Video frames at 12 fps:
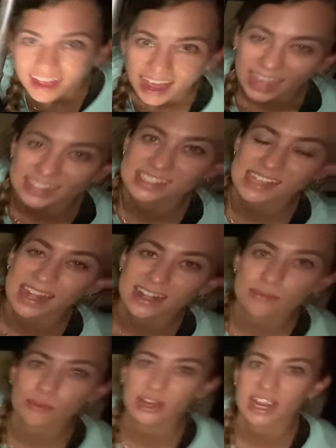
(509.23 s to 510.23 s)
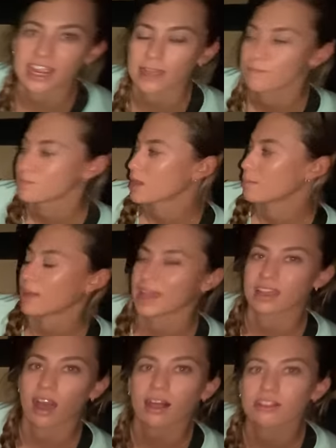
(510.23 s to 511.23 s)
I decided to bring my
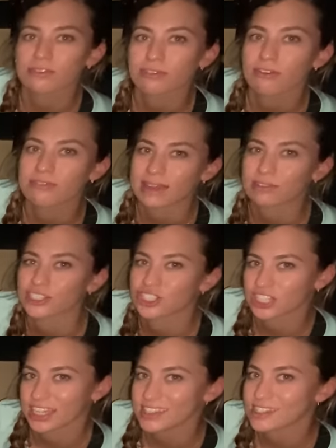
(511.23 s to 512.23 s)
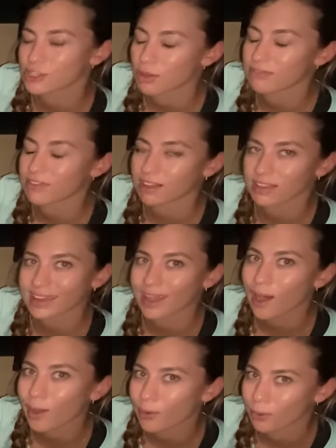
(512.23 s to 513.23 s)
colorful favorite sheets so it felt like
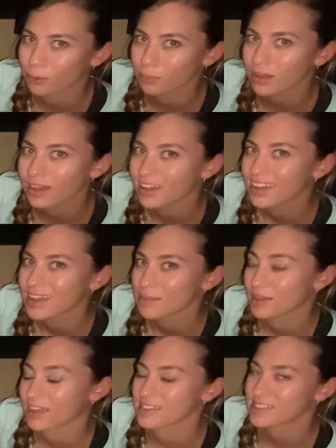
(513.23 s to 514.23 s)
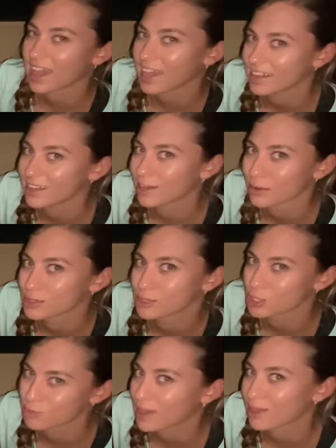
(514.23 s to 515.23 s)
home, because I didn't know what to
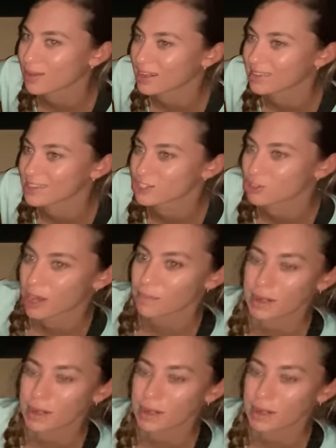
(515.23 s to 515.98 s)
expect going into this trip.